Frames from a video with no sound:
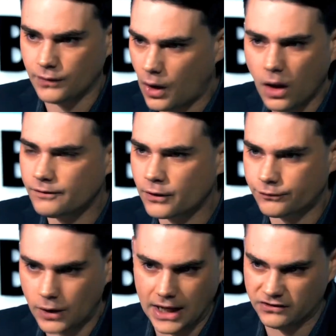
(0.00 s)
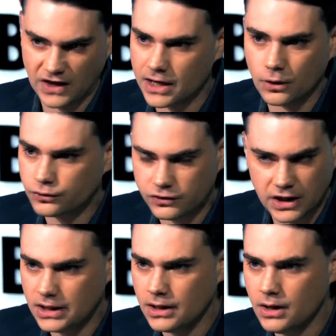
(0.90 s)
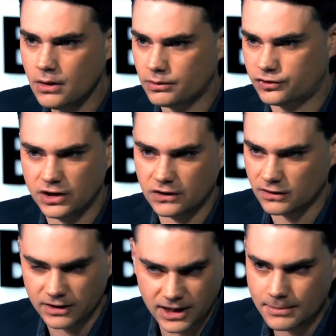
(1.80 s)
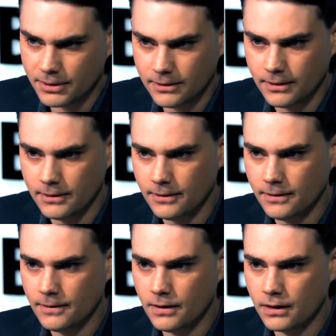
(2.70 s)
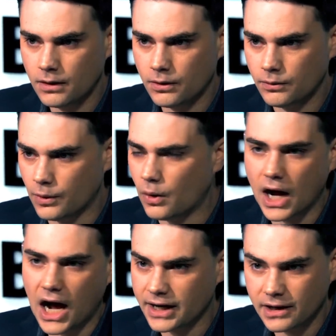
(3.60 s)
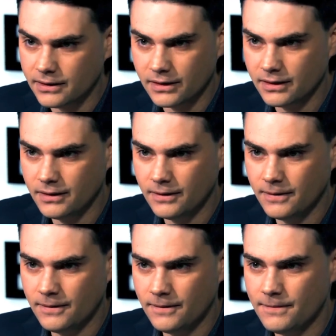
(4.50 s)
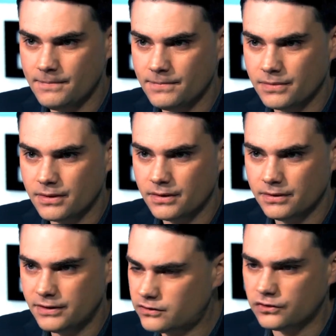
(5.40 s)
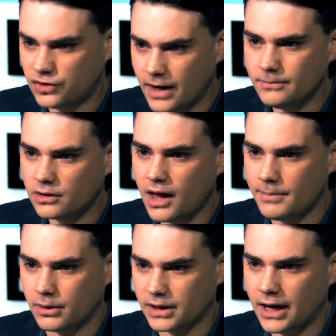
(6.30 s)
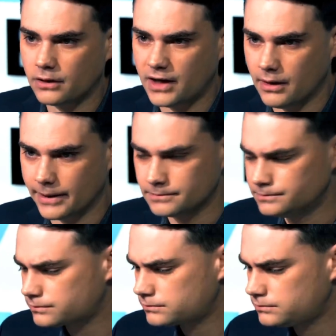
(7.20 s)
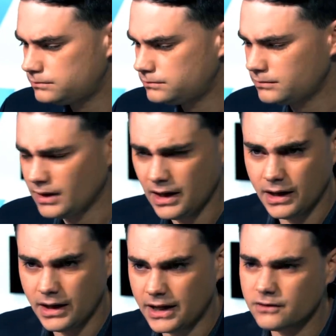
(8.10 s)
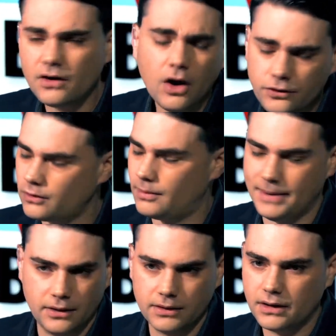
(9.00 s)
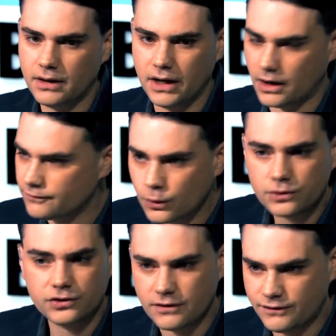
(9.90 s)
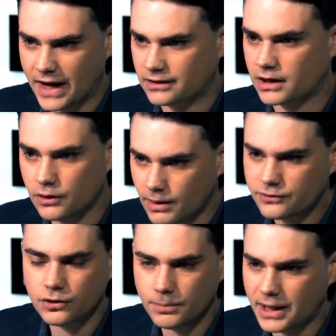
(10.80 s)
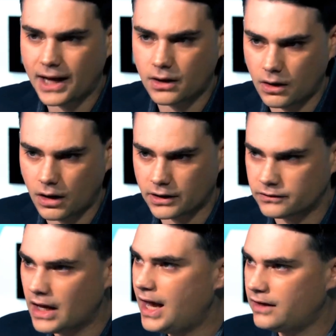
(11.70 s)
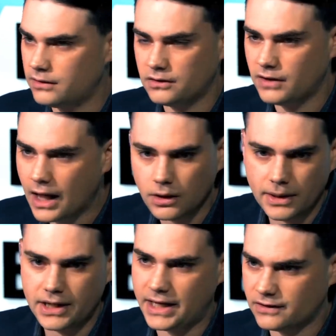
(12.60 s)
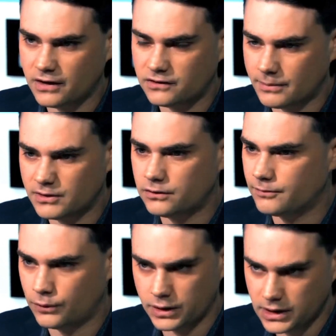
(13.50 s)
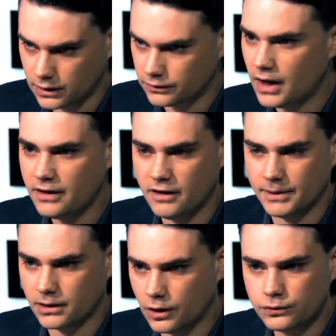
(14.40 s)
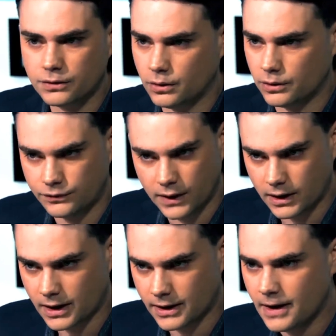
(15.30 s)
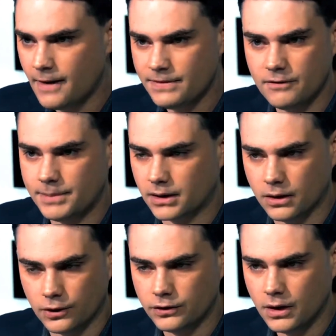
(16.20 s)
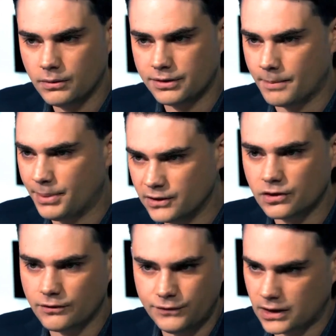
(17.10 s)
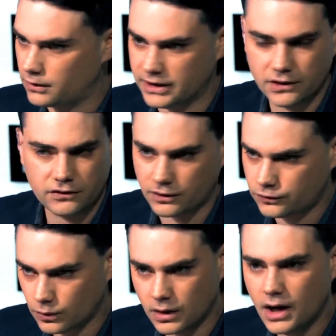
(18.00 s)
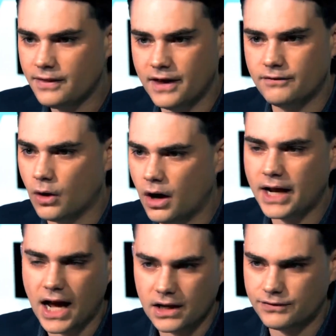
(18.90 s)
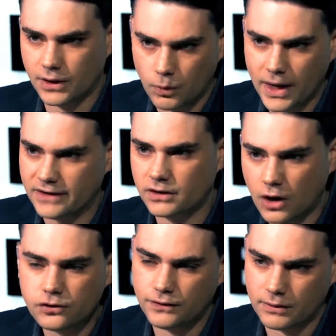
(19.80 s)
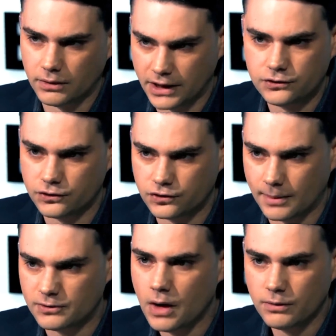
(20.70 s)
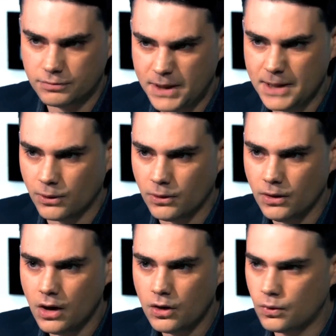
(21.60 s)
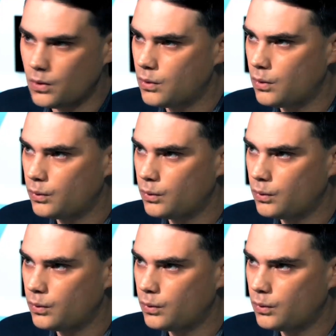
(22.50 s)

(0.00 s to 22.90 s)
of all of her friends, AOC, Rashida Tlaib, Ro Khanna. This is James Clyburn kowtowing. And it's also about an unfortunate fact. The Congressional Black Caucus has tolerated anti-Semitism for years. They've been close with Louis Farrakhan. They've been close with a bunch of figures, Linda Sarsour. They've gone out of their way to cultivate relationships with people who